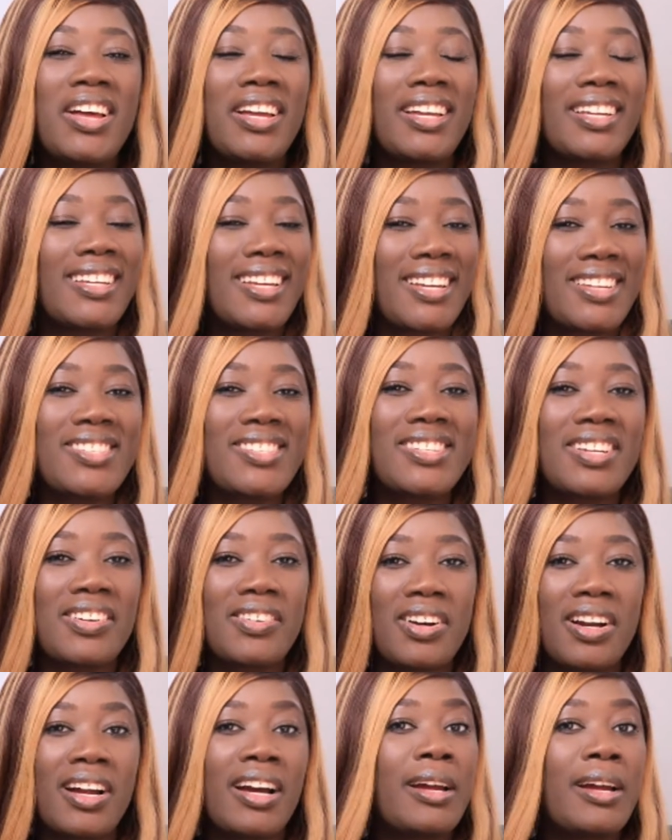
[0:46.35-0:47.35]
Yes, there
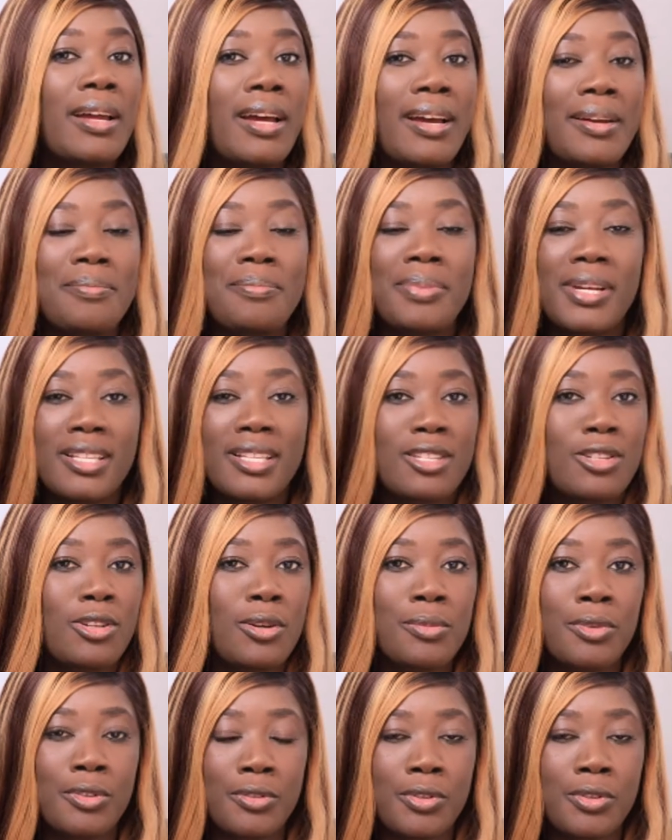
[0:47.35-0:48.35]
are. I bet
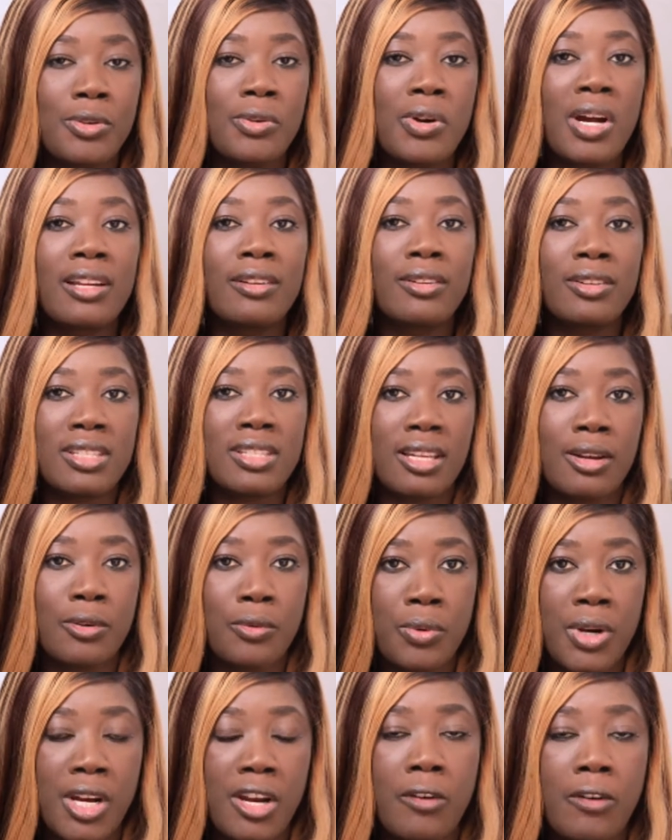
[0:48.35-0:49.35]
some of you are not
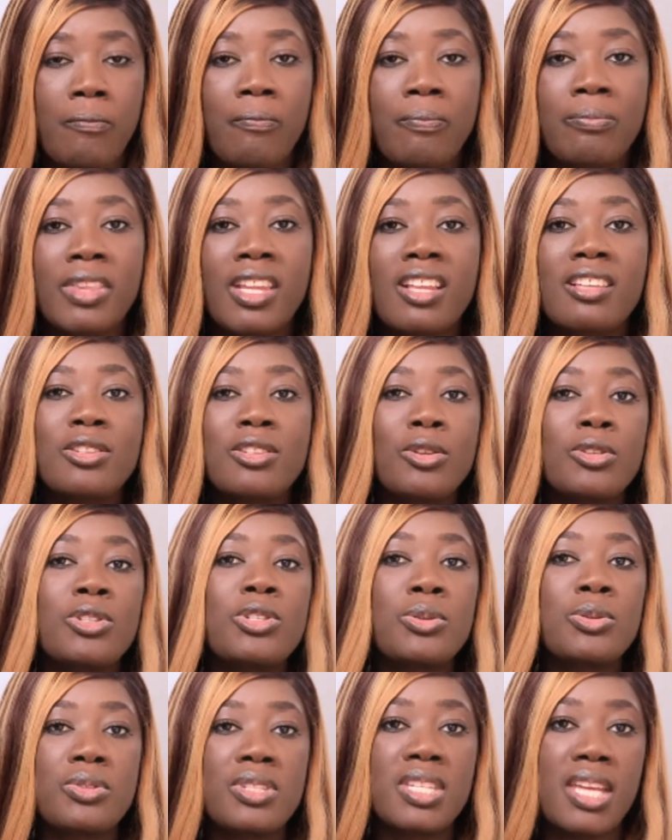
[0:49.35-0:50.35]
aware. So
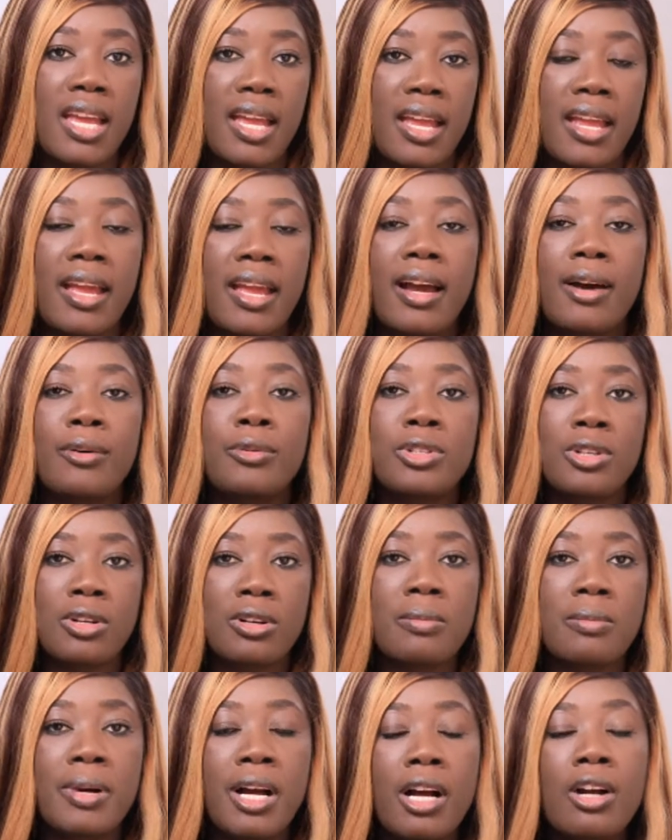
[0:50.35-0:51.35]
today I will talk
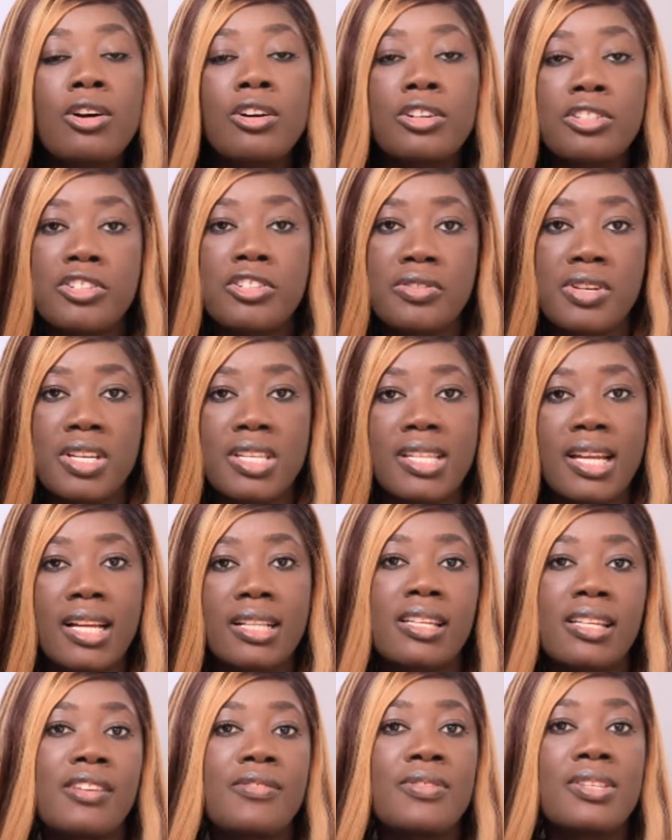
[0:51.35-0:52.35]
about countries
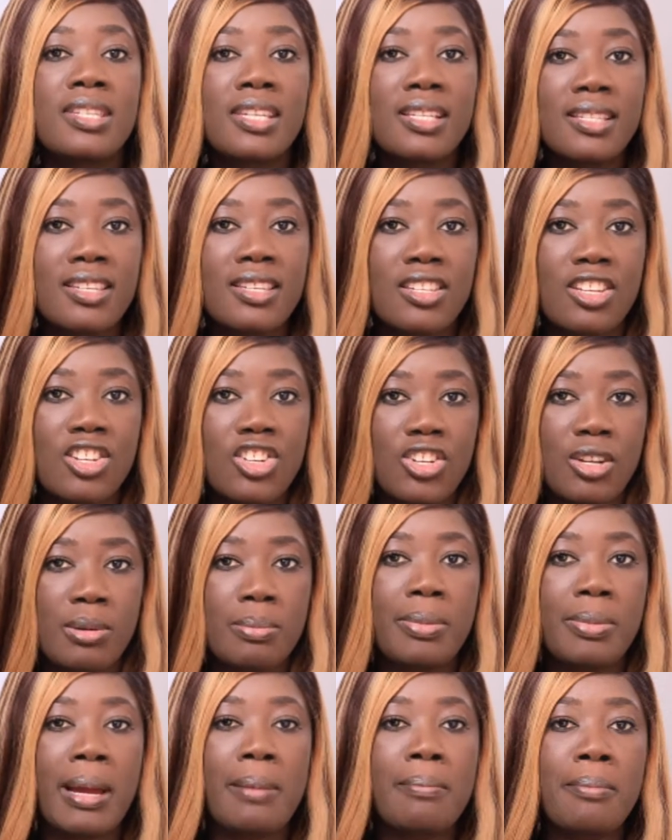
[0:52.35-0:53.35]
that give citizenship
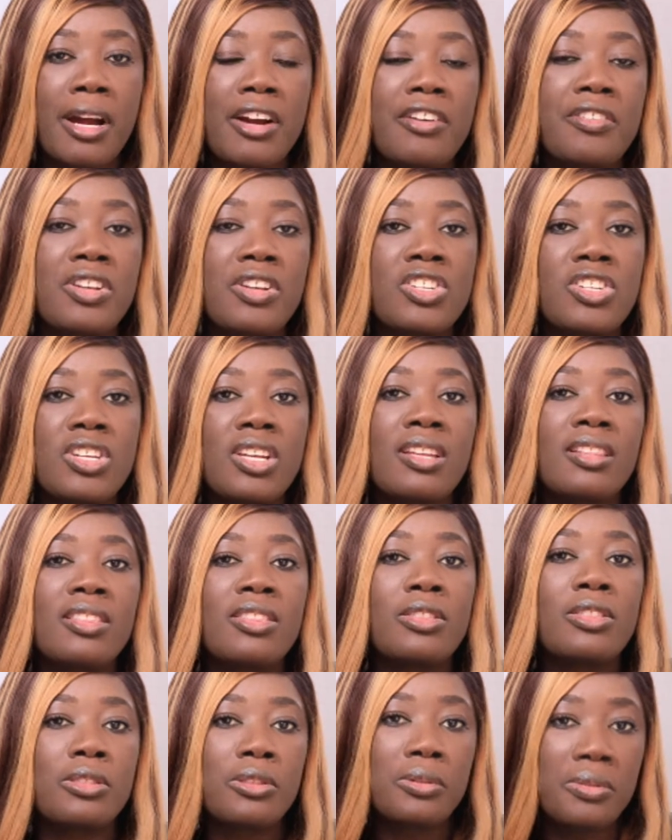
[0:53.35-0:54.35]
by marriage in
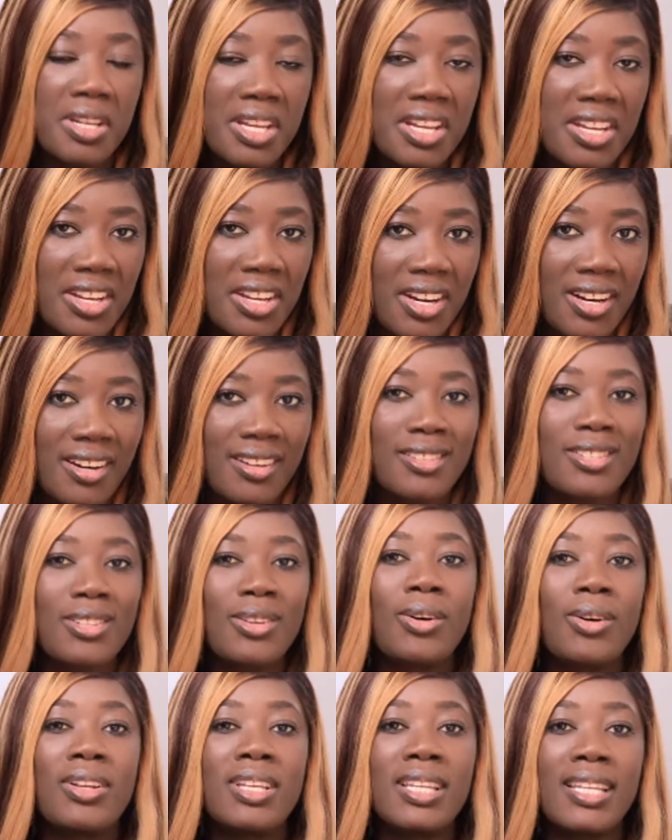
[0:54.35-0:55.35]
3 years
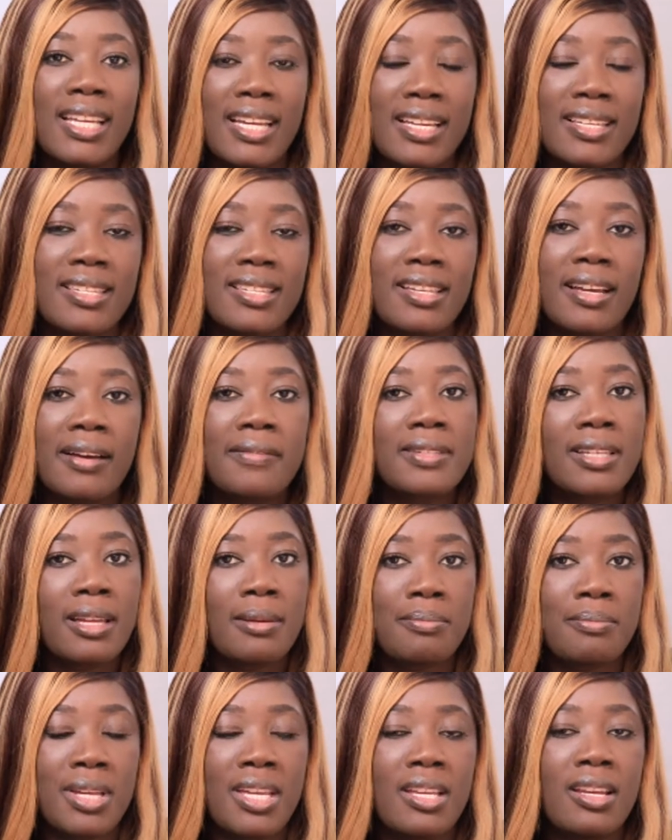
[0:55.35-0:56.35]
or less after
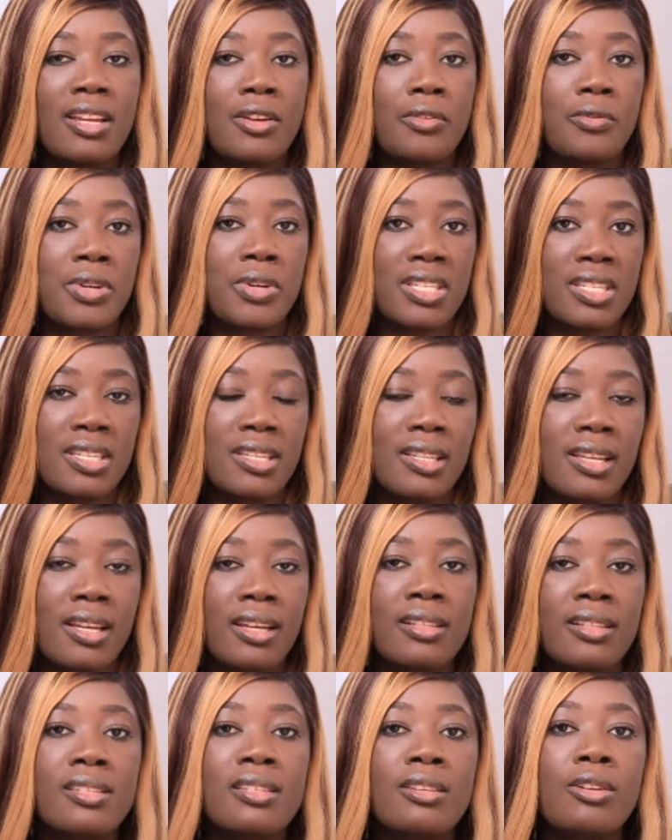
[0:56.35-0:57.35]
being a
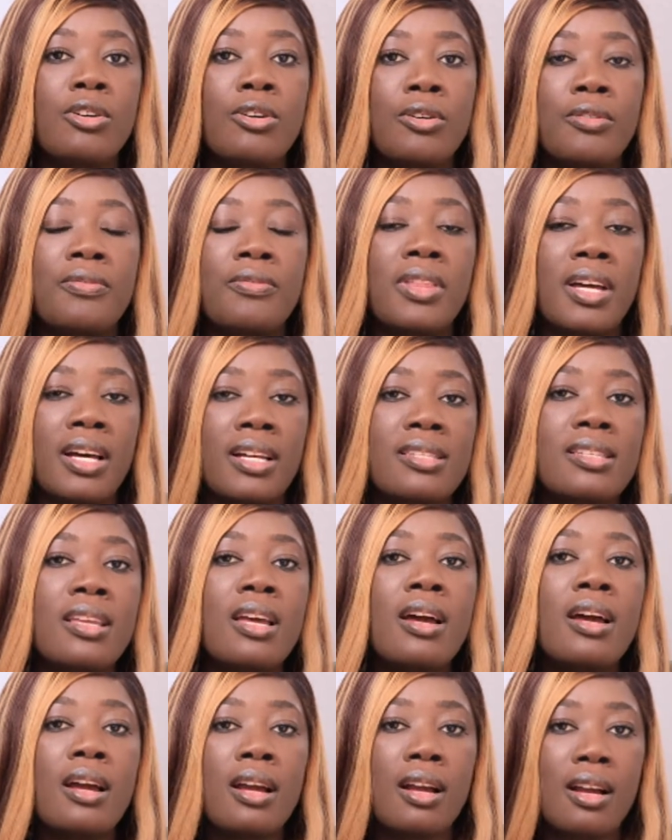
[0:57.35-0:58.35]
resident of that
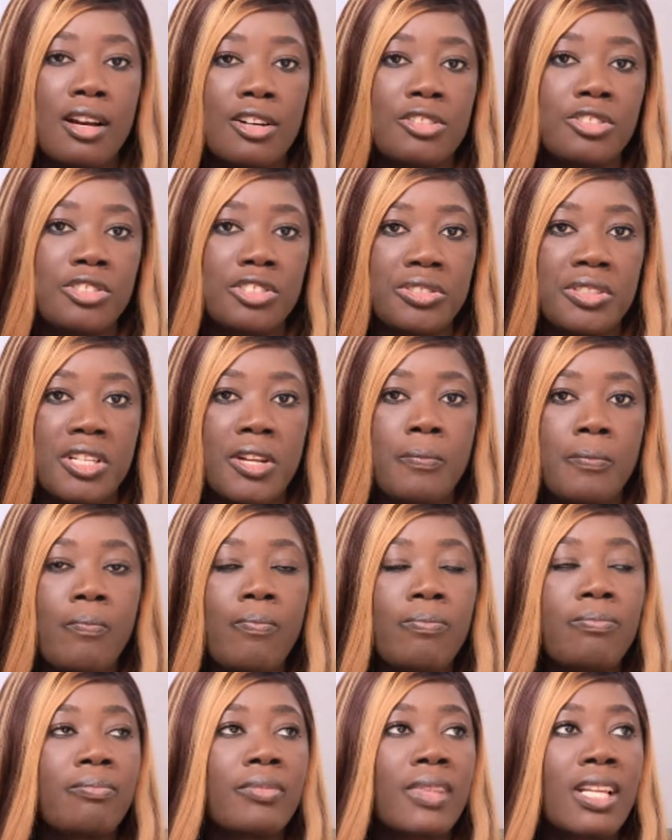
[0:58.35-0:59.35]
country.
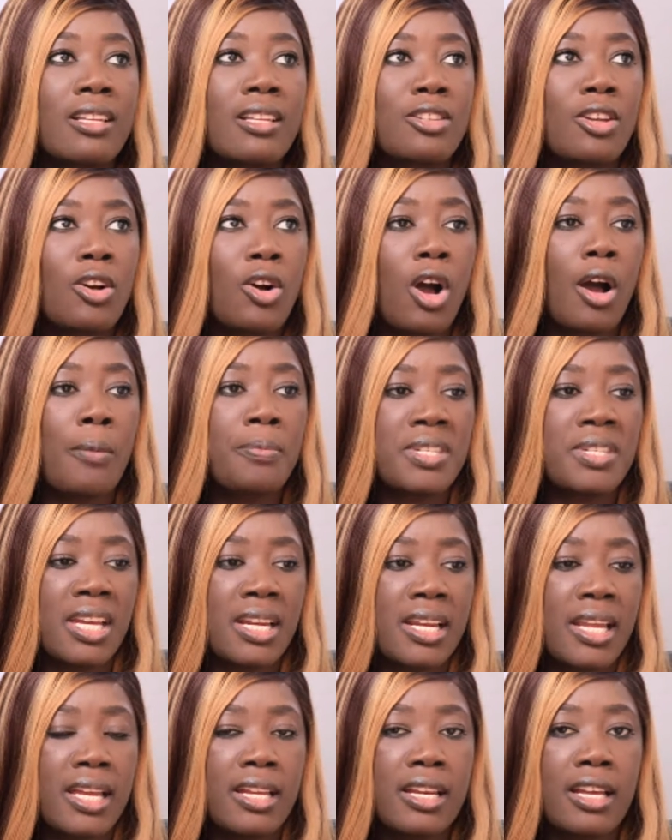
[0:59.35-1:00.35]
So
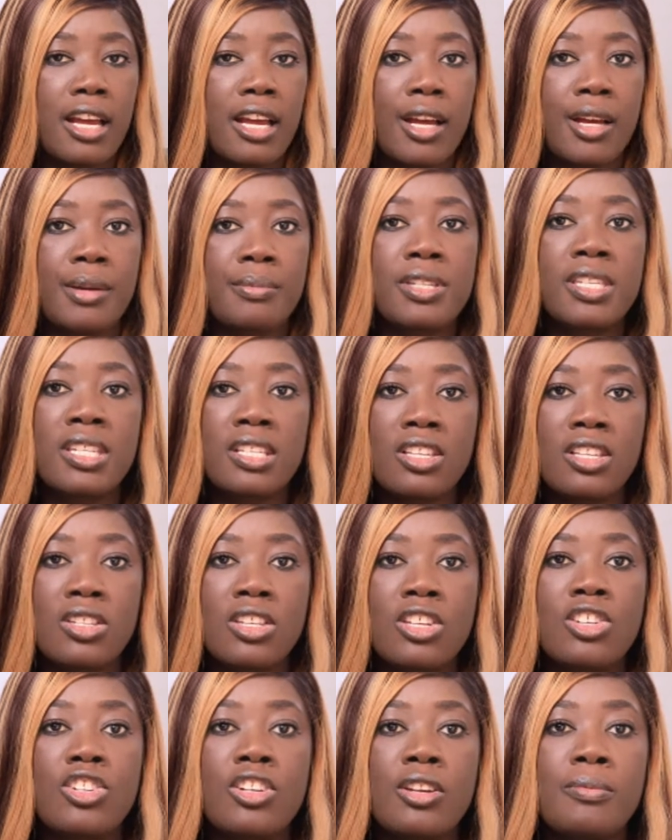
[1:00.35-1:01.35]
obtaining
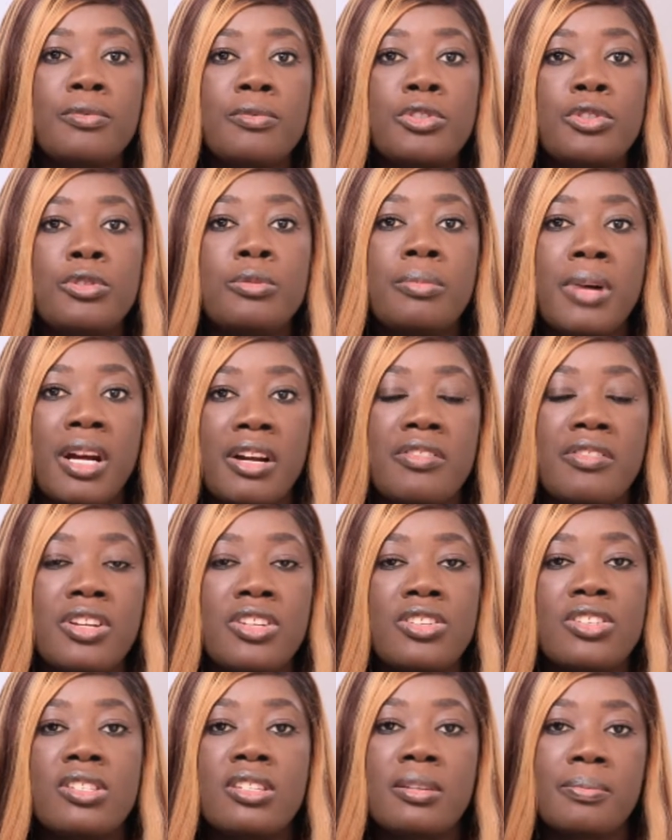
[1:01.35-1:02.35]
citizenship through
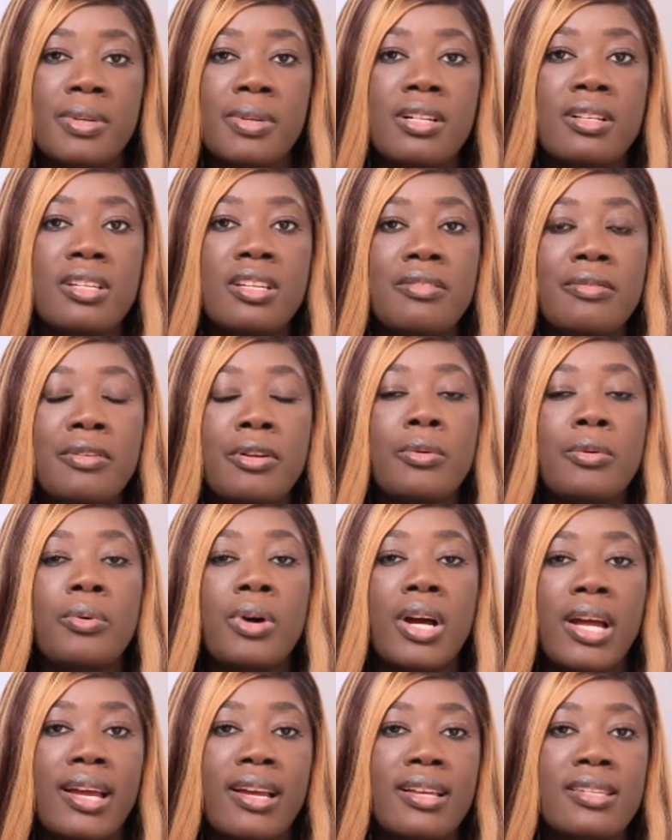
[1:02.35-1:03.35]
marriage typically
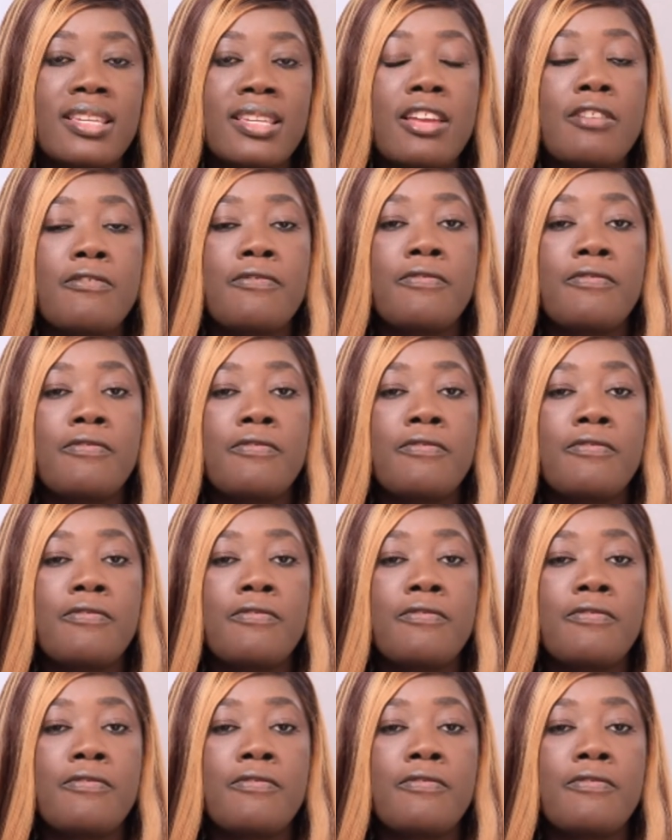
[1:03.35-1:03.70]
requires a